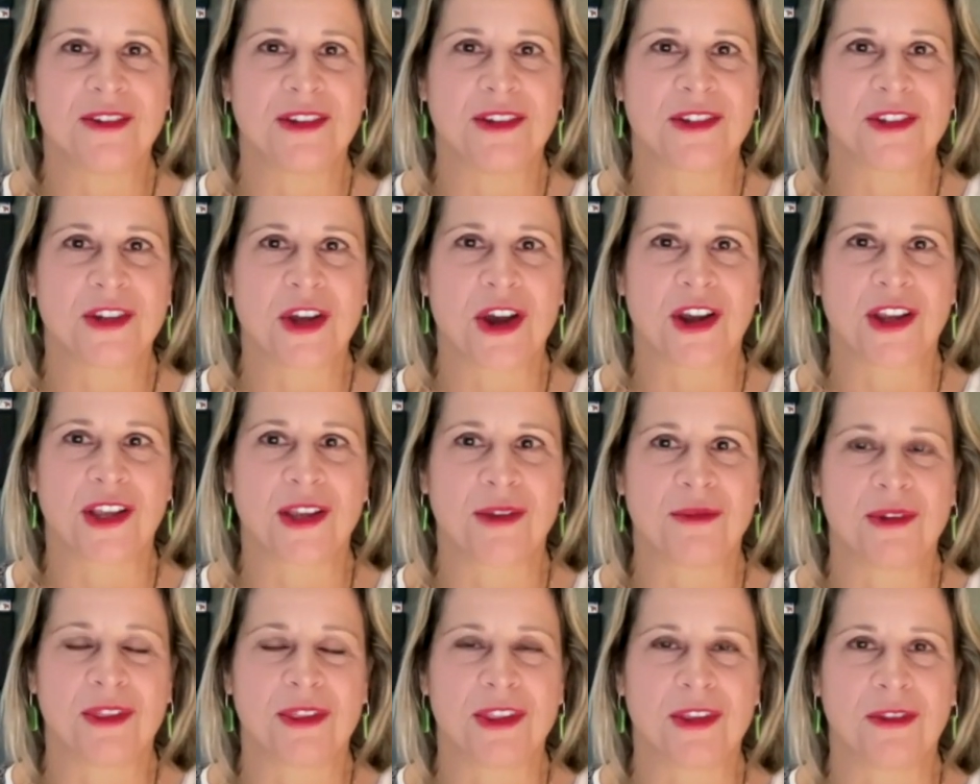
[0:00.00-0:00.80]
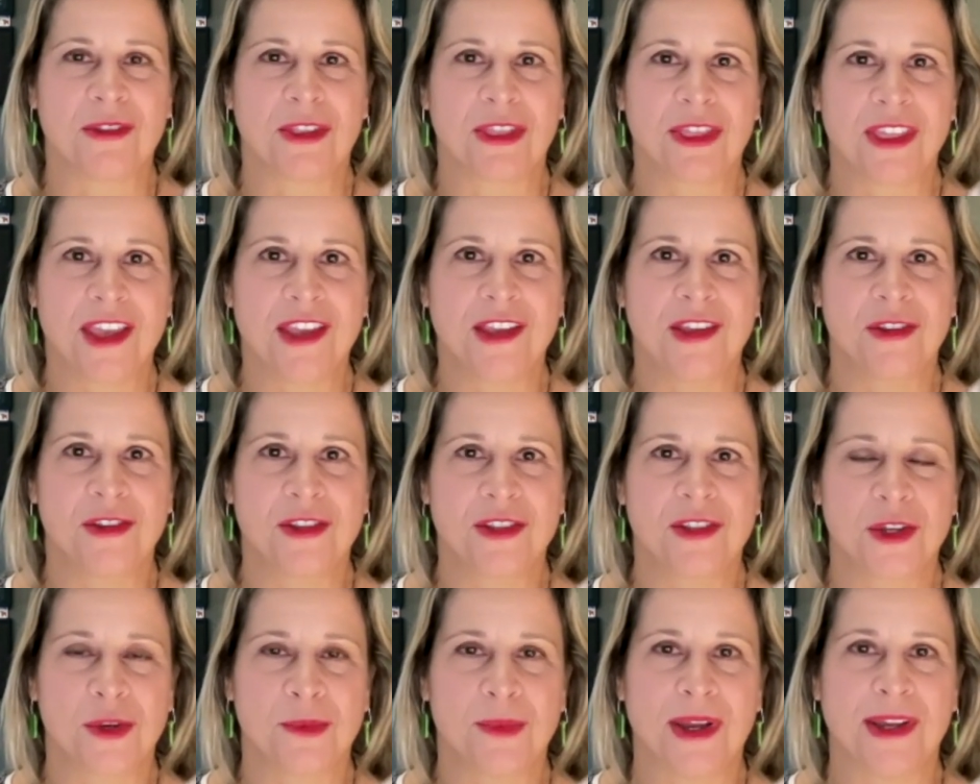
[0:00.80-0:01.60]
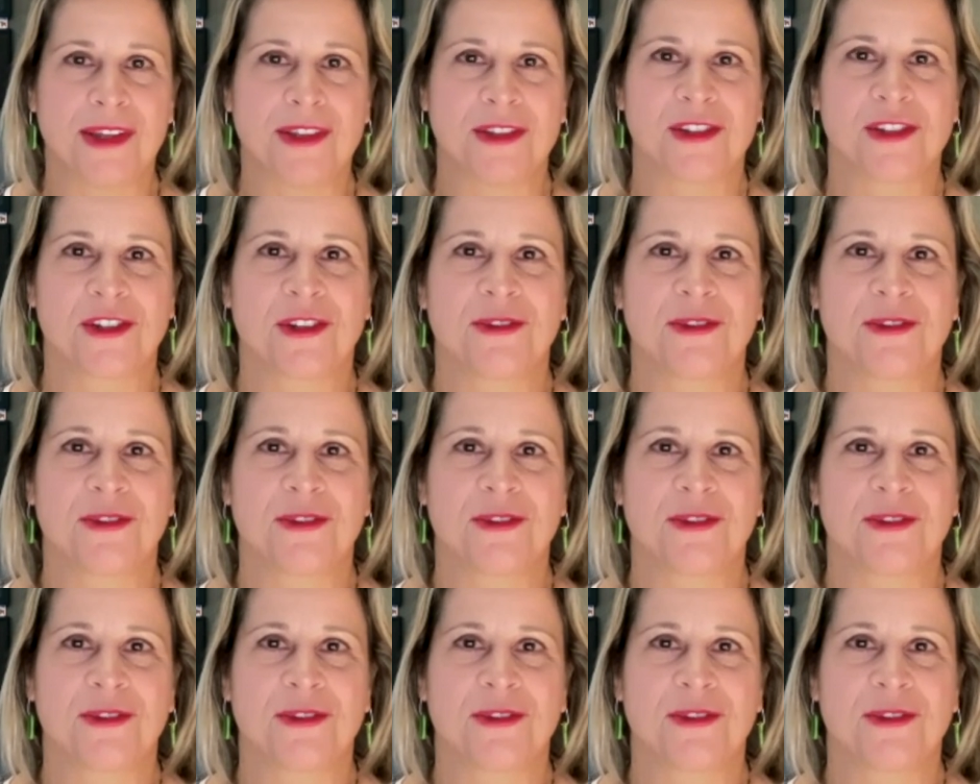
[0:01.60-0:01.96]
and talking with you. Thank you so much.